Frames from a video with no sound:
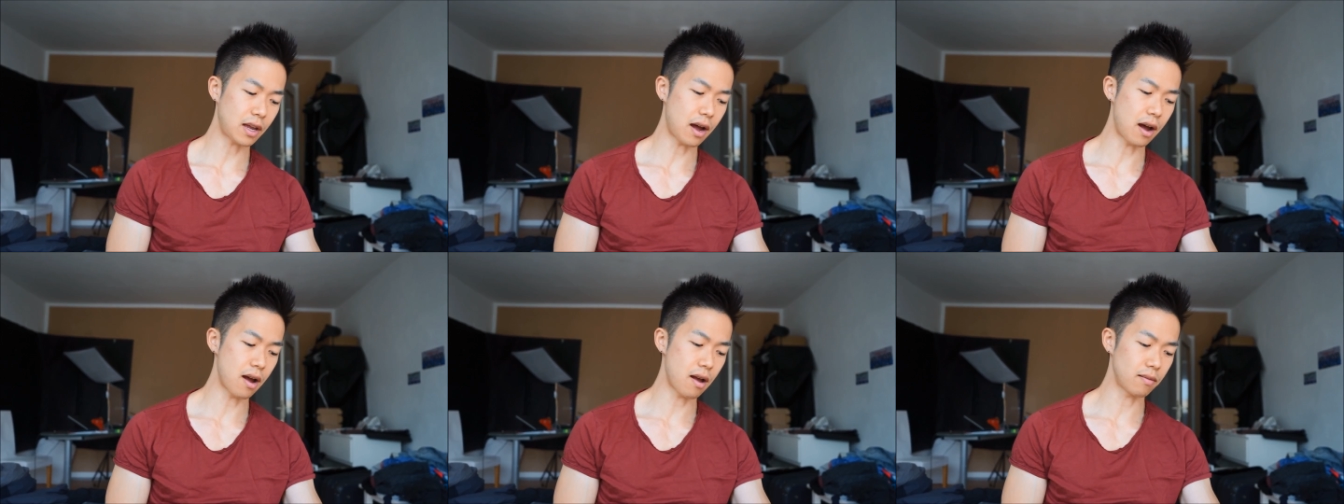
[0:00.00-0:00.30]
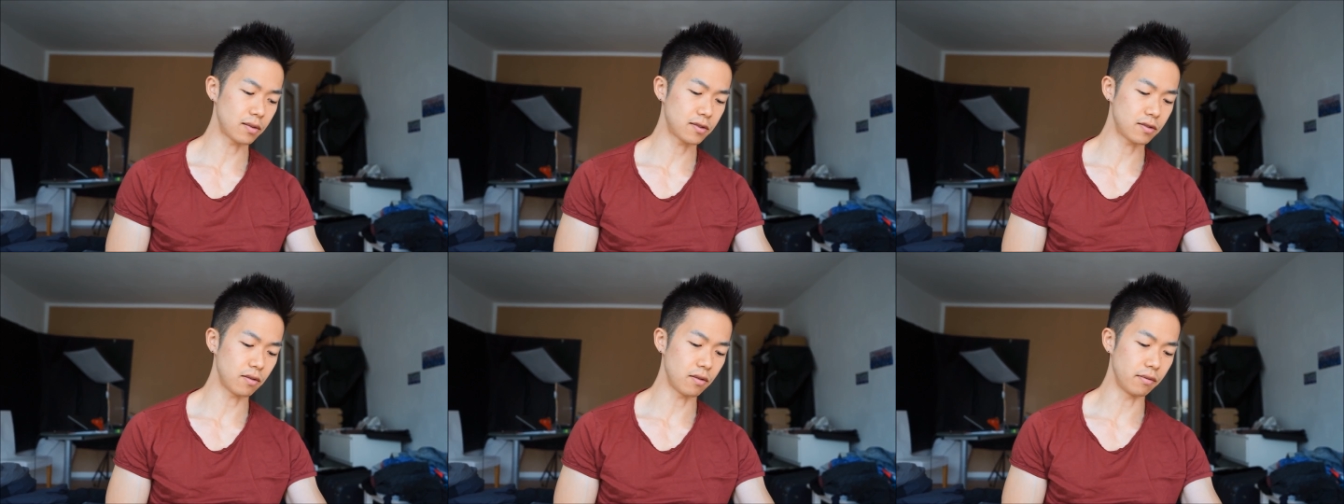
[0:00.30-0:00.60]

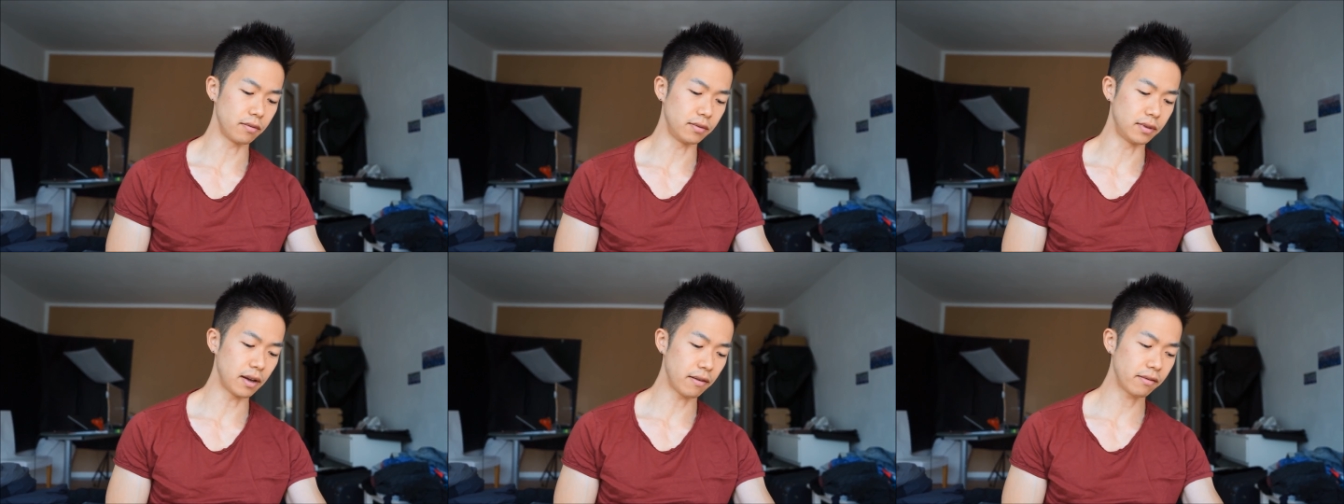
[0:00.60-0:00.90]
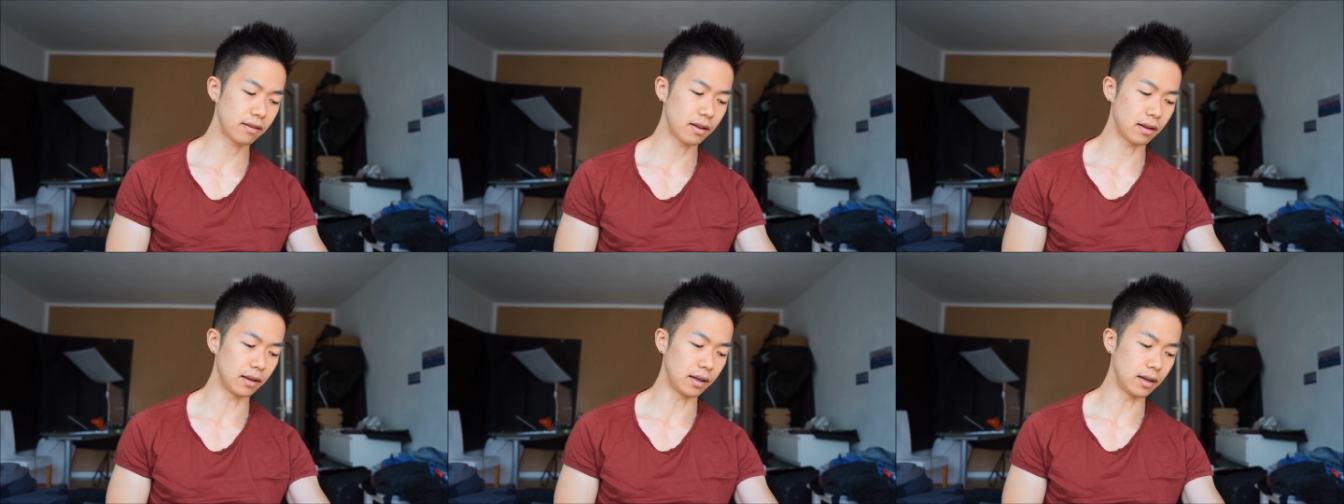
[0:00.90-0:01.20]
uh, so
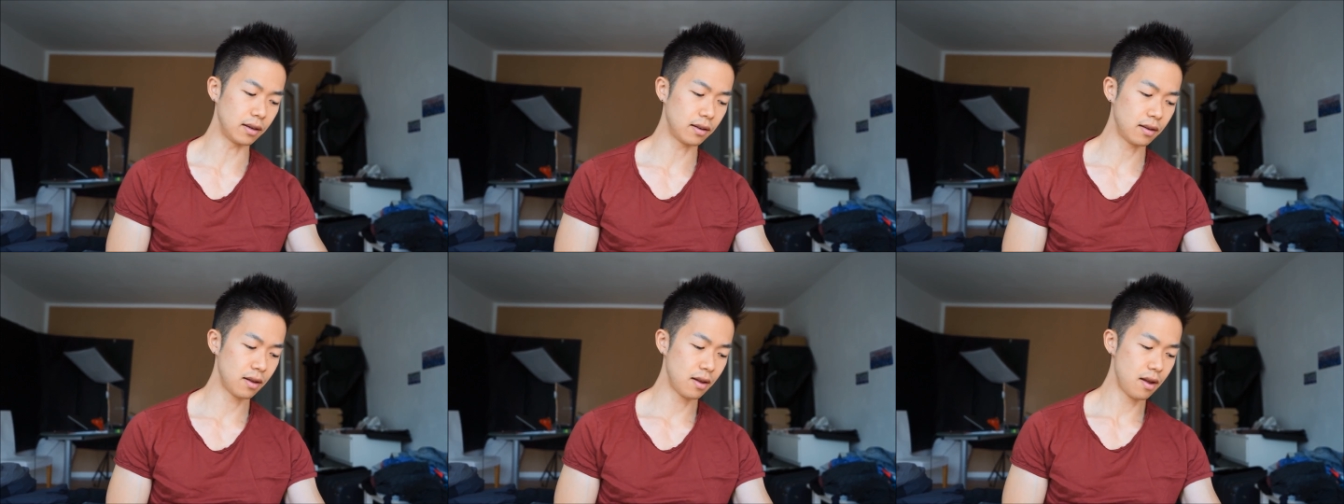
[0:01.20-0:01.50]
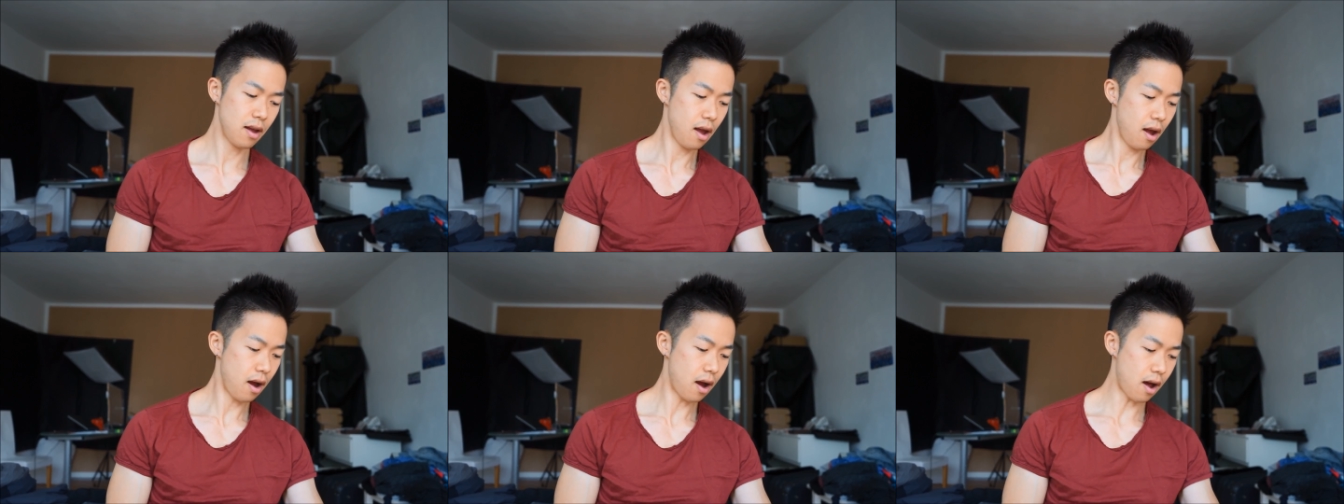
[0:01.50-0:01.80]
definitely
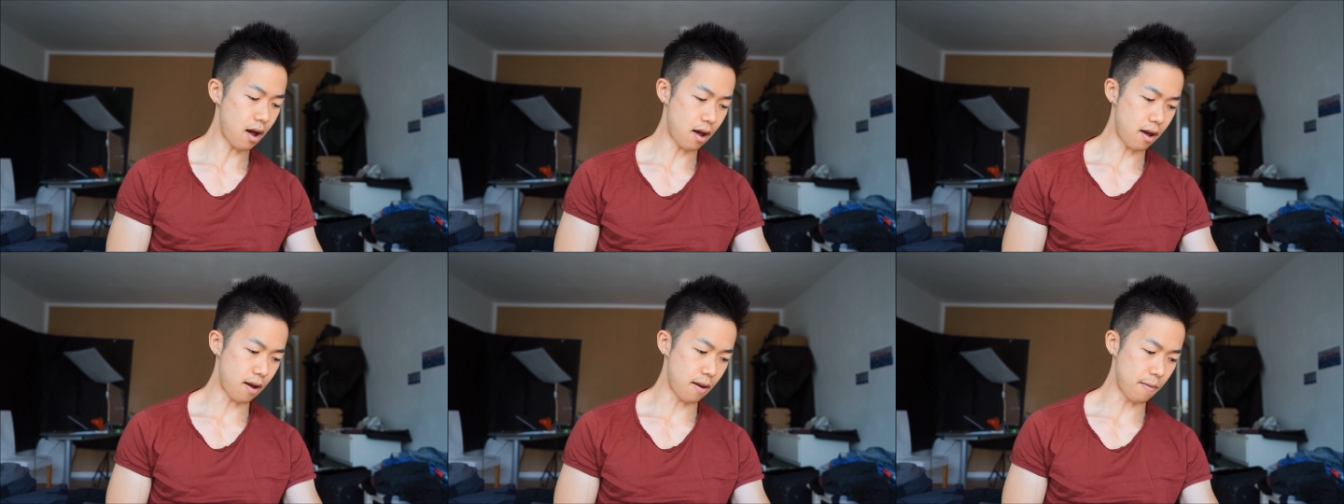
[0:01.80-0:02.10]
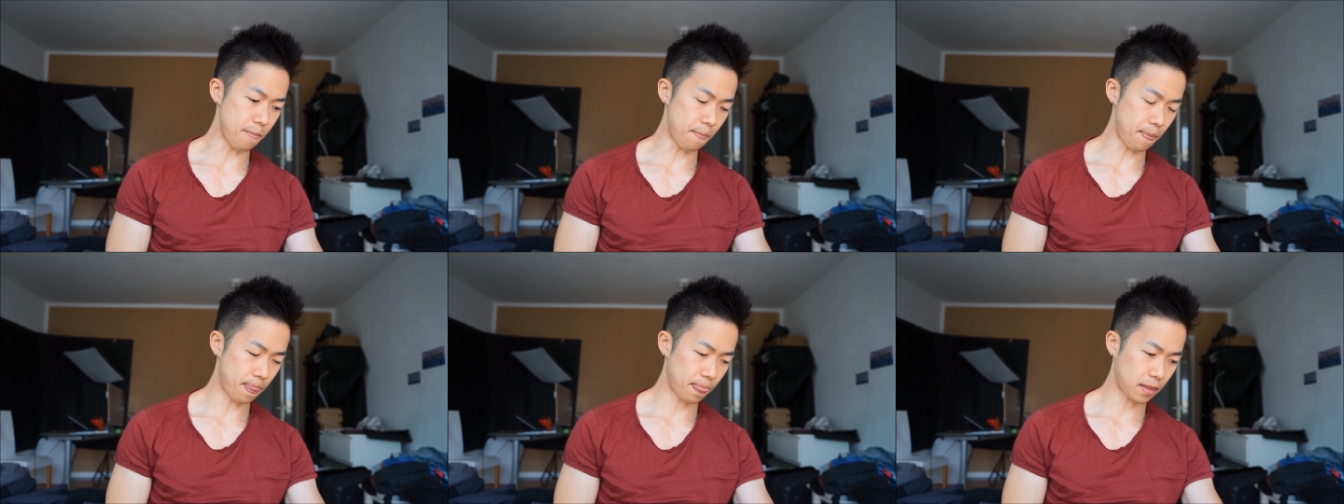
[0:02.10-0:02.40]

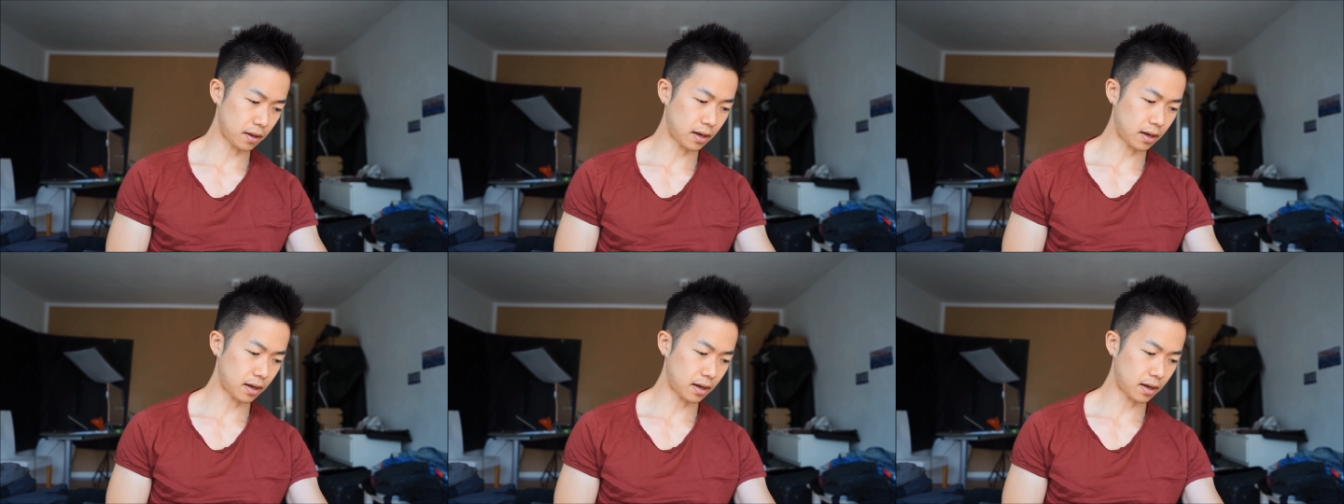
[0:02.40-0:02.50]
um,